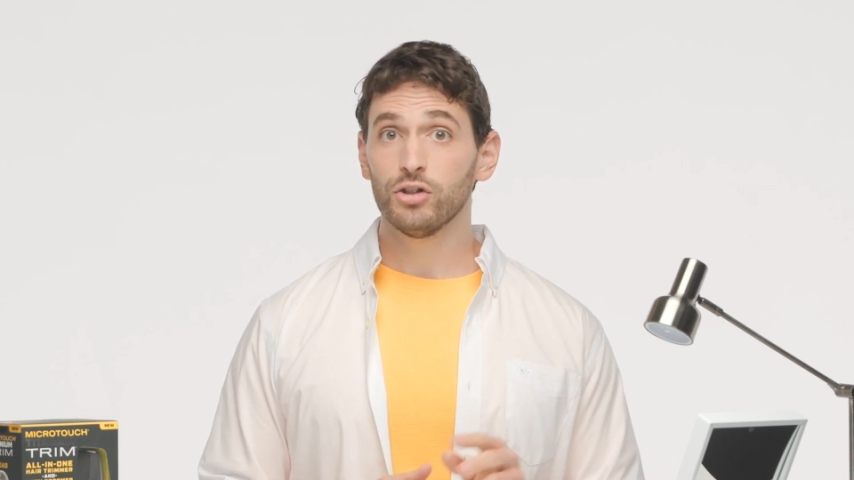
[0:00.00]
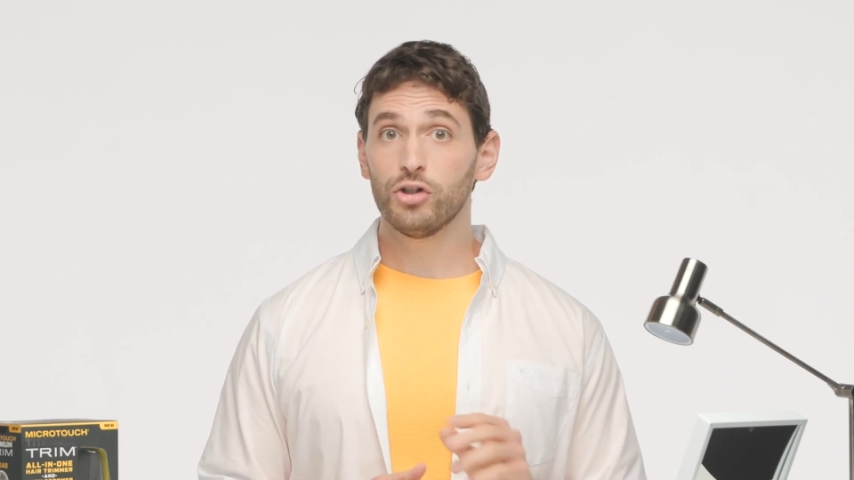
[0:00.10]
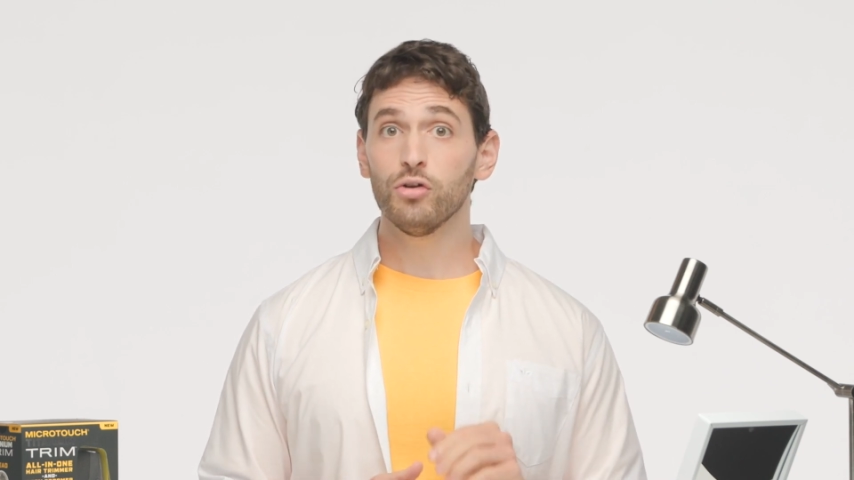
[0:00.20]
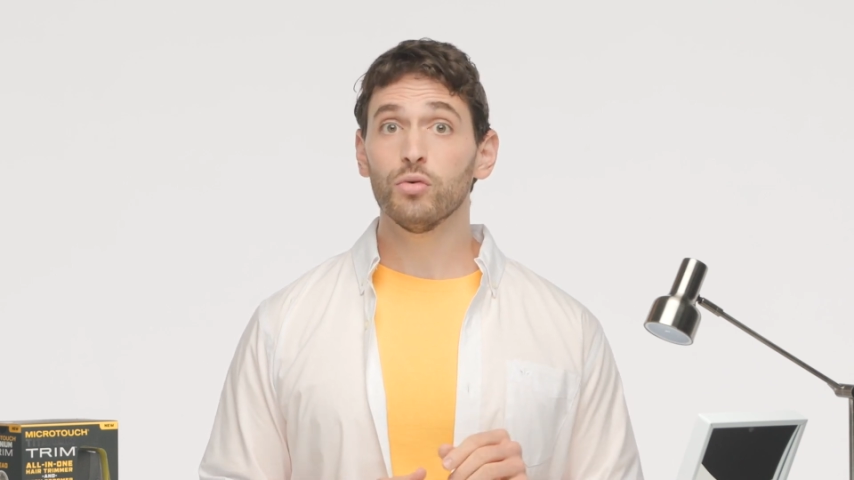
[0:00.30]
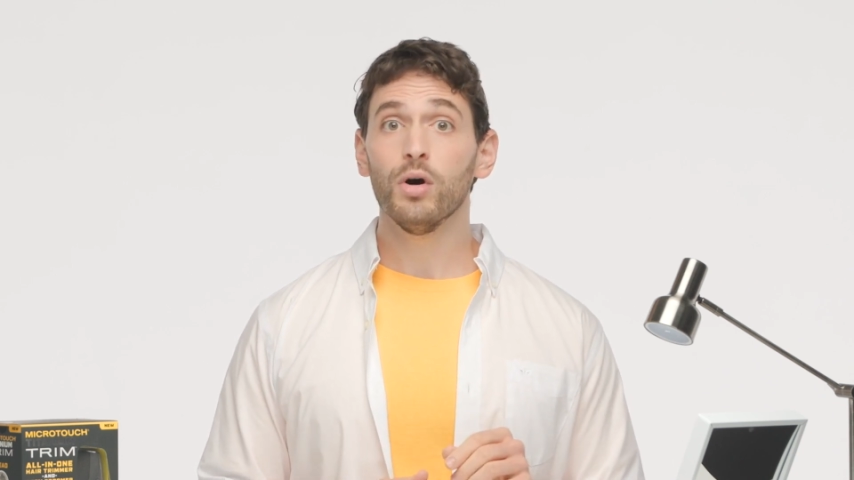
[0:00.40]

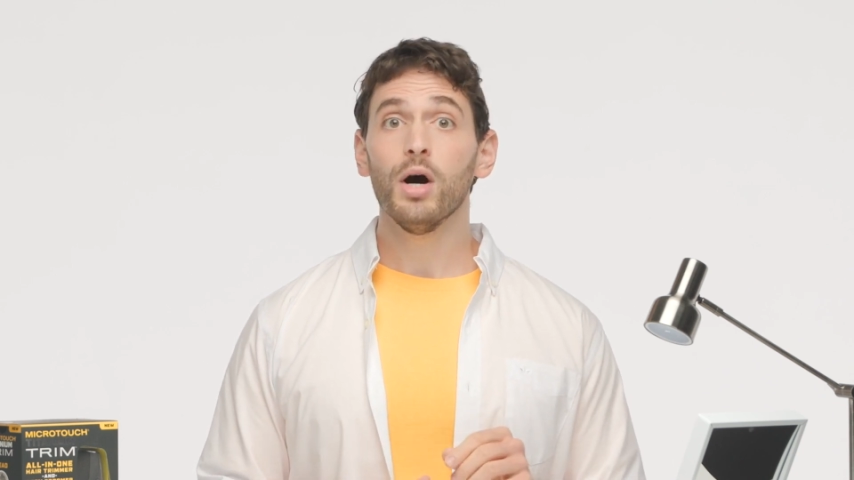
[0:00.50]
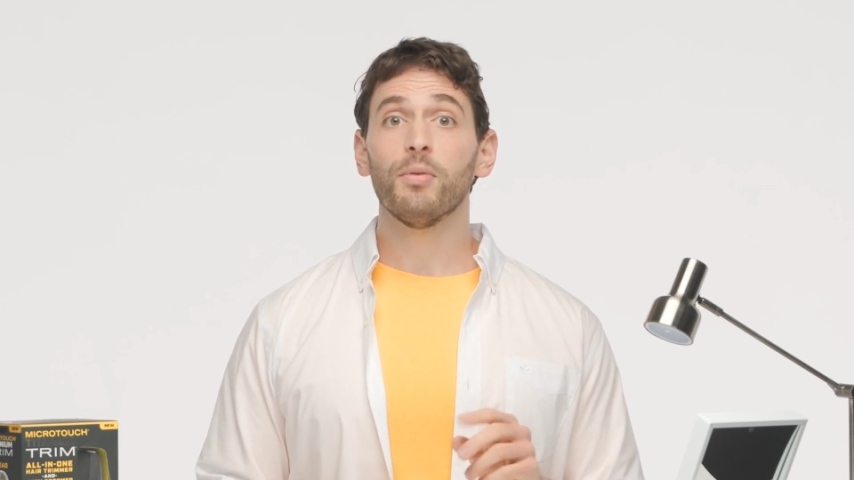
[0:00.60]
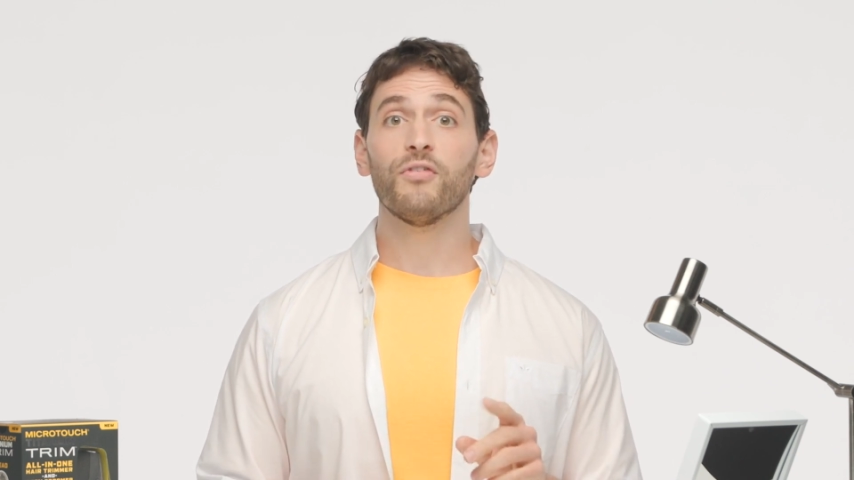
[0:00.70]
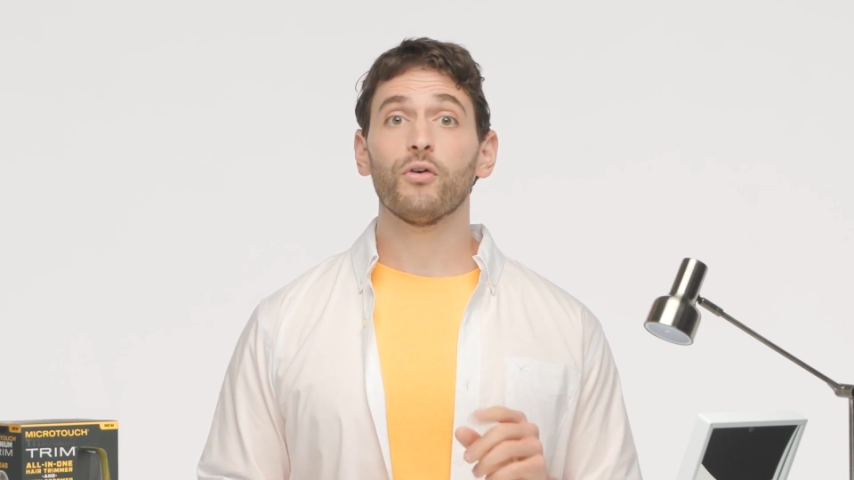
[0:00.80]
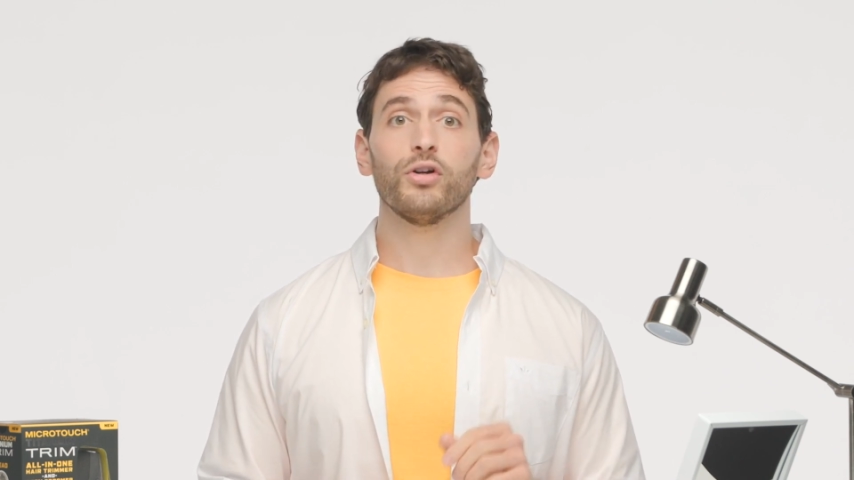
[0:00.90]
2.
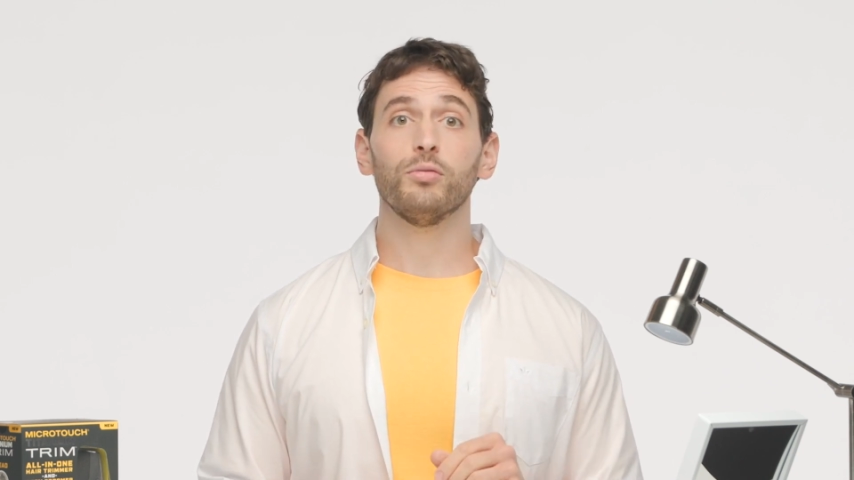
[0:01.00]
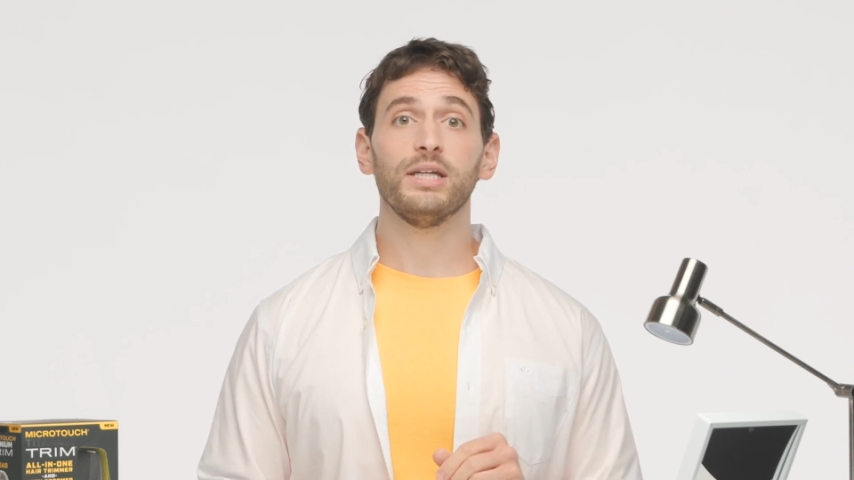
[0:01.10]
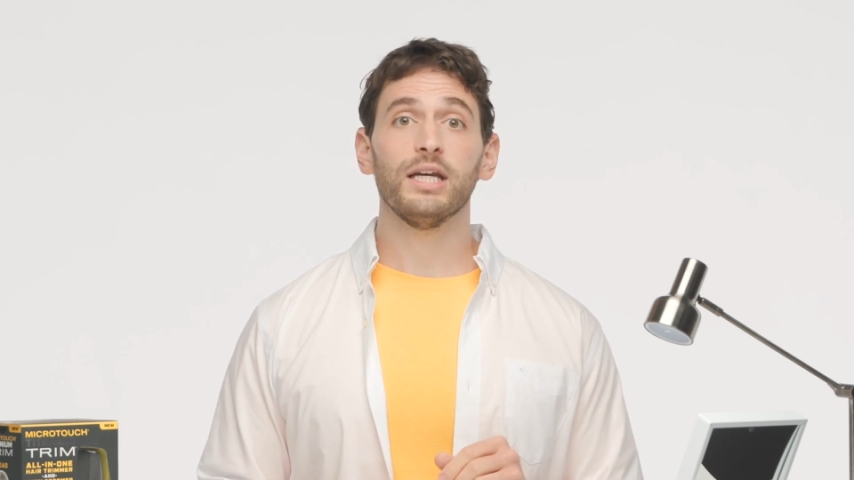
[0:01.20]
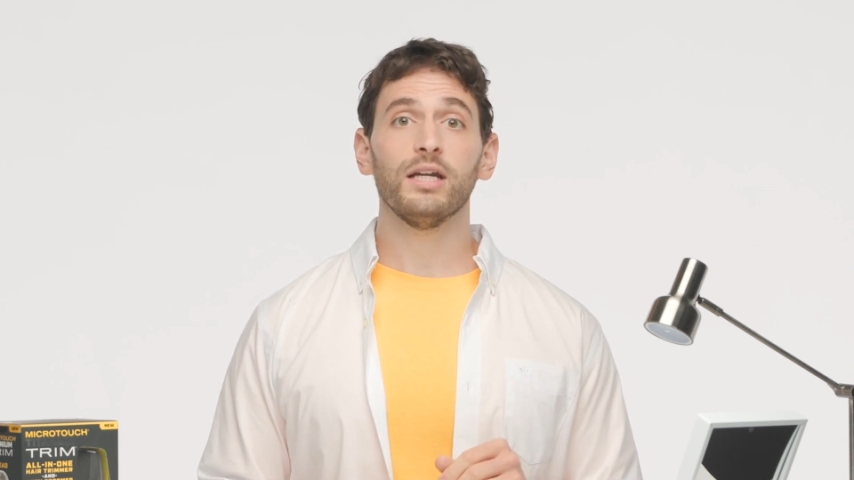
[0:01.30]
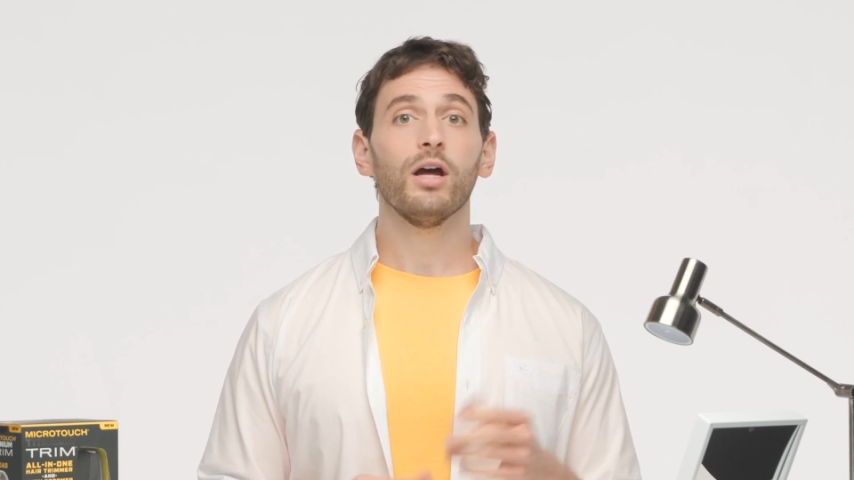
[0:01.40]
Before you
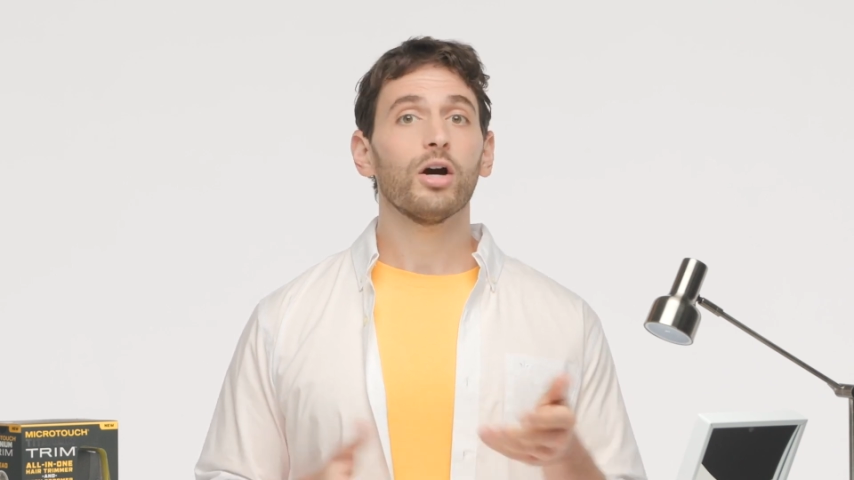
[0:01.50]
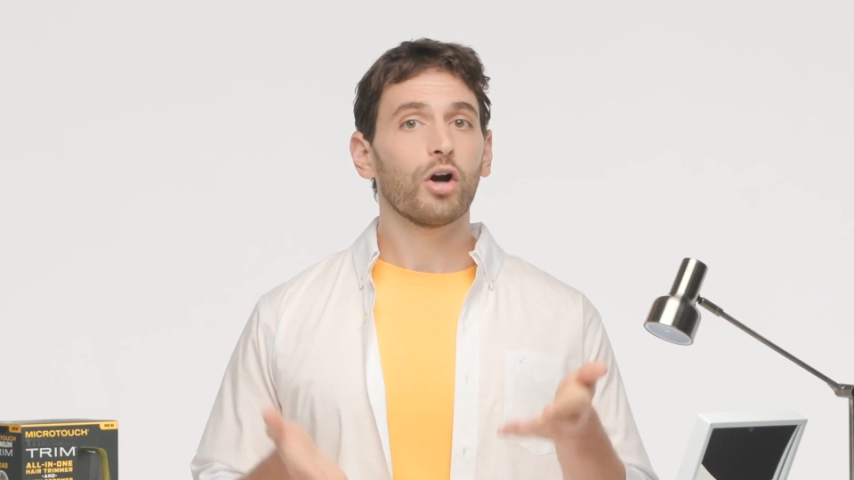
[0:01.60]
begin,